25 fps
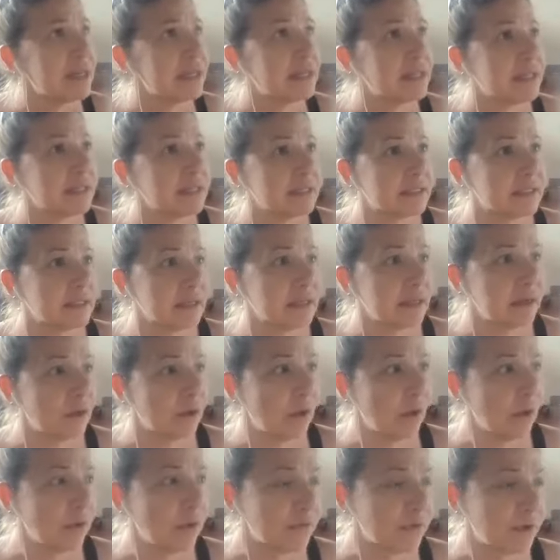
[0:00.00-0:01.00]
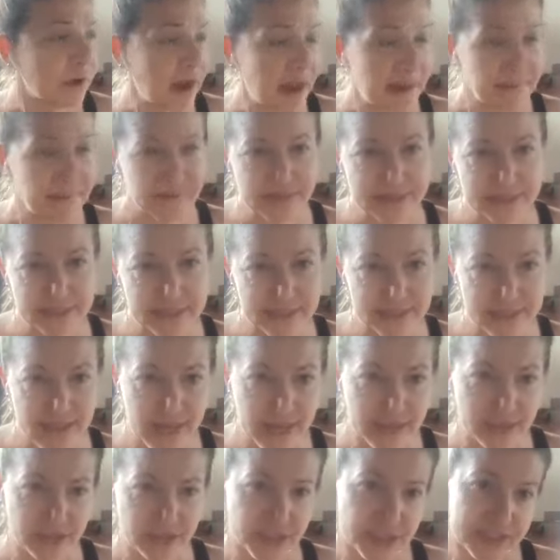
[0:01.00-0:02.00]
this overemphasis
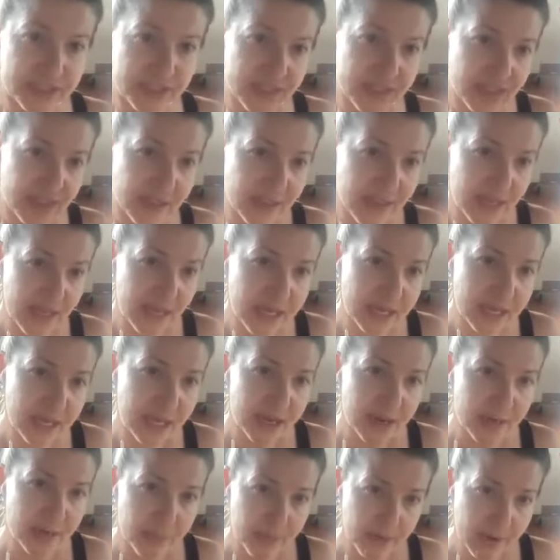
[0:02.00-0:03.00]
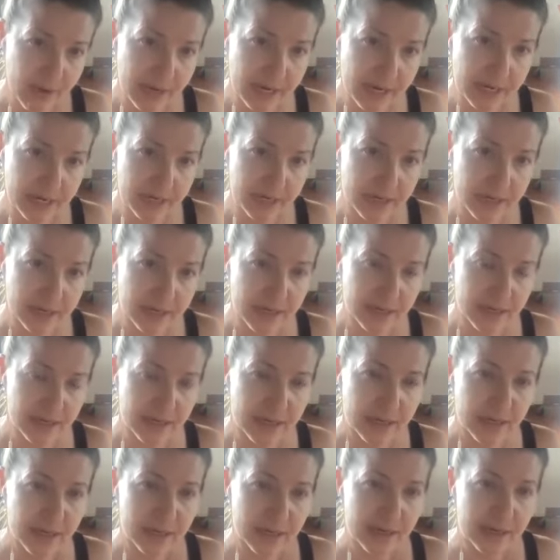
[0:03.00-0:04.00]
on just the thinking brain.
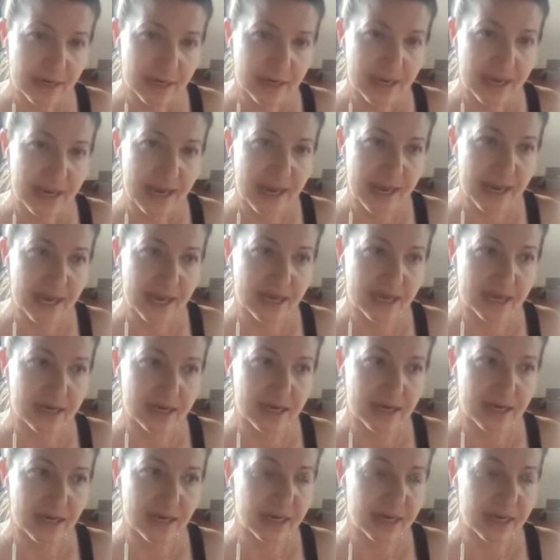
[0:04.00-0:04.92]
And